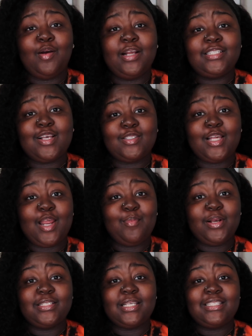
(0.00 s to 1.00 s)
All right, y'all, so that
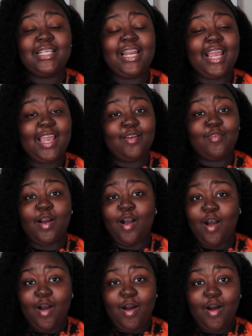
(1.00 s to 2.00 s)
brings us to the end of our
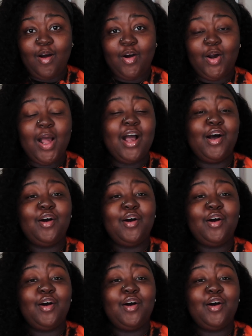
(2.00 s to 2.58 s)
haul.